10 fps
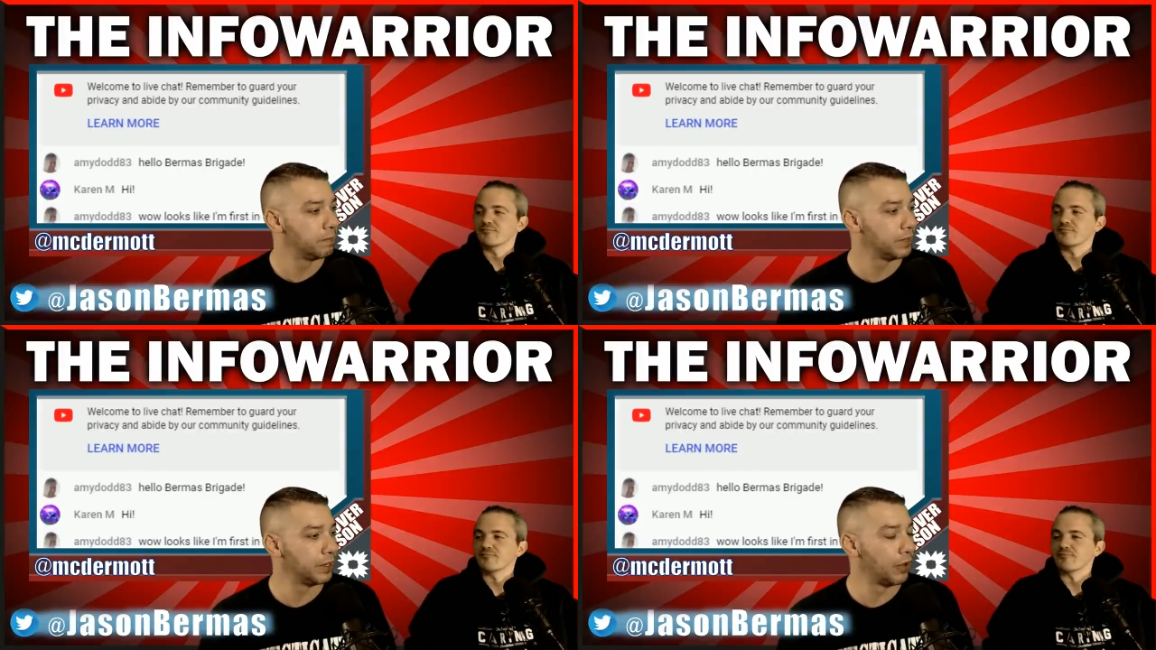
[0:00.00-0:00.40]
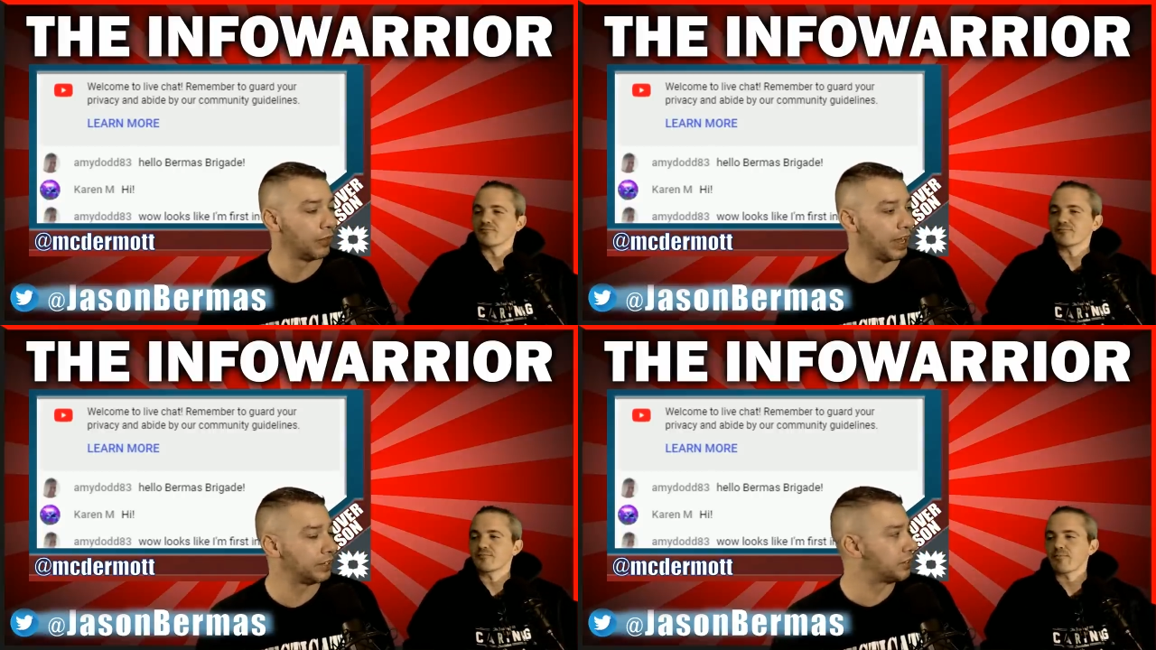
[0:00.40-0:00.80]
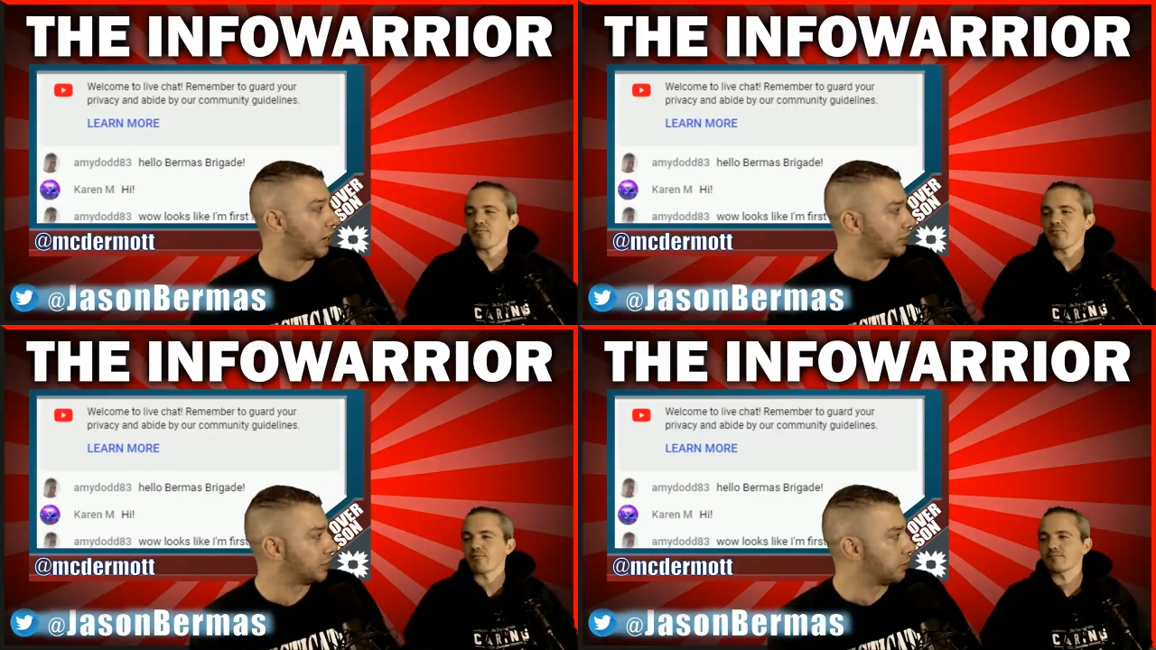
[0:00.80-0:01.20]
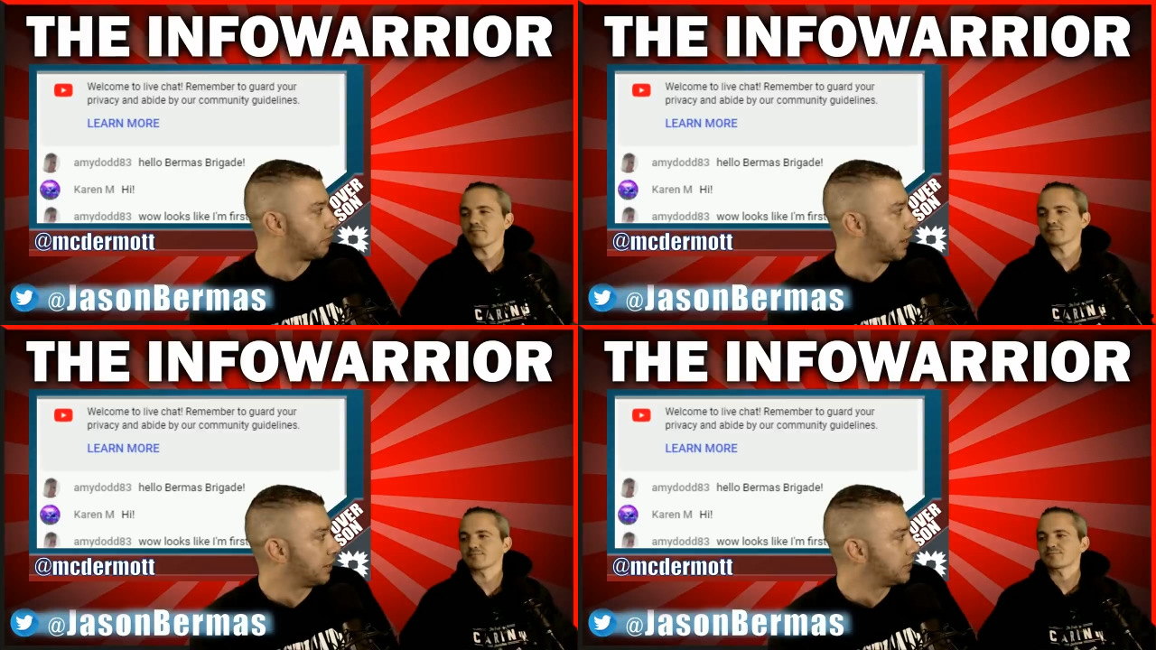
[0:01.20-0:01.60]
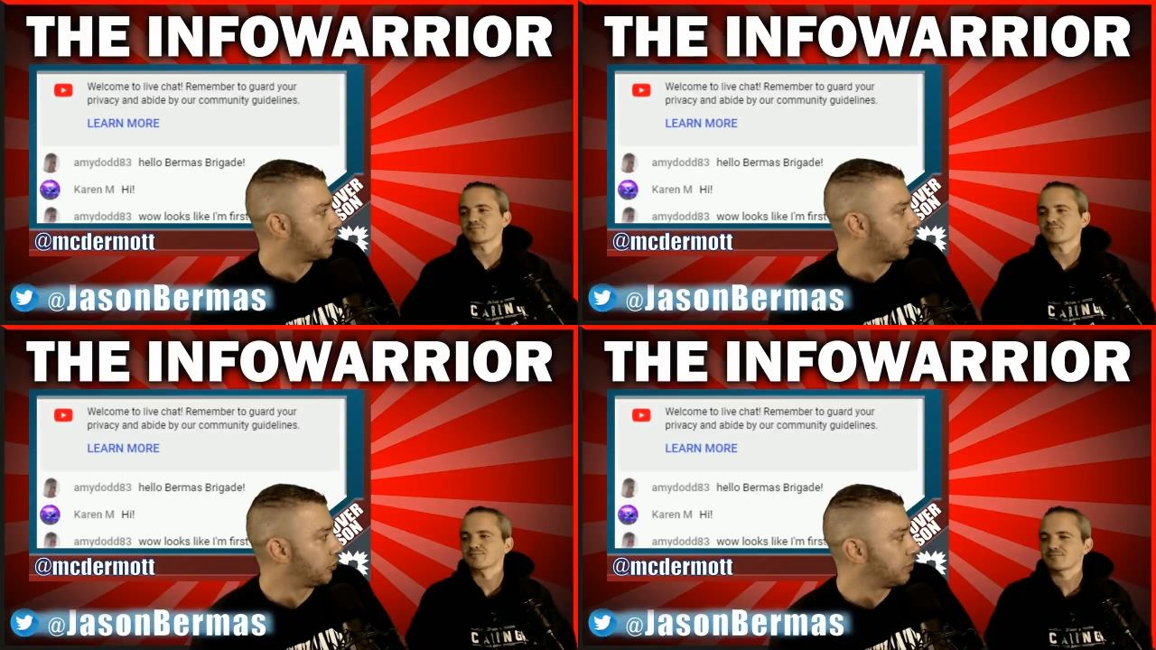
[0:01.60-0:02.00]
Speaker 1: you know, they had to talk to their parents and
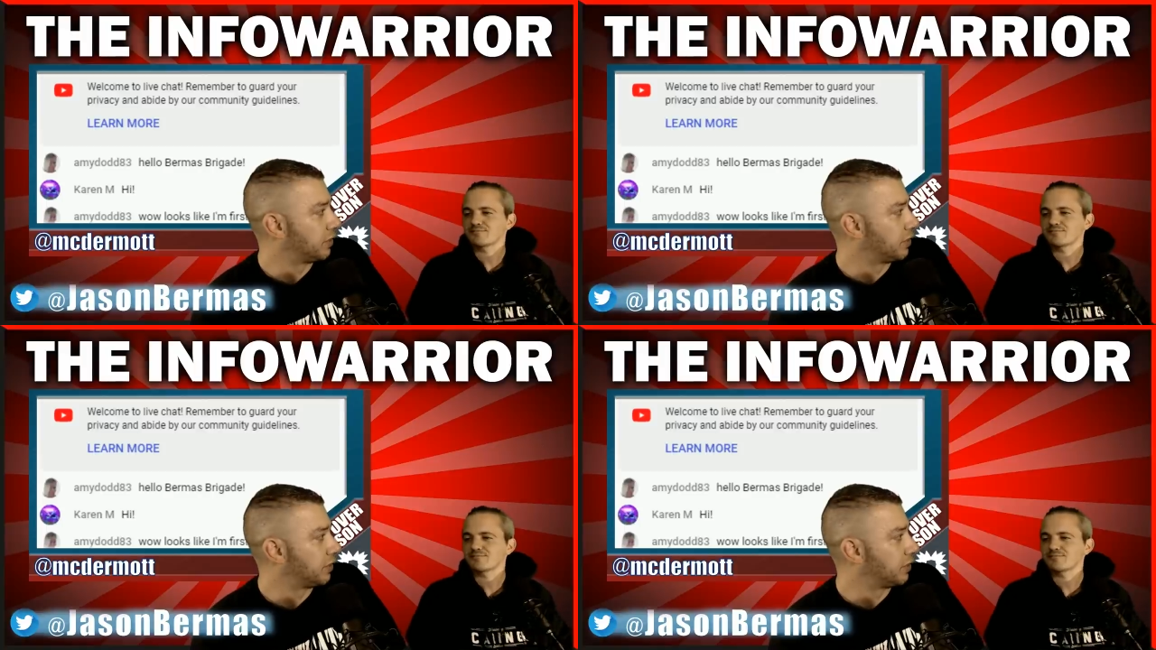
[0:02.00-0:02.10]
ultimately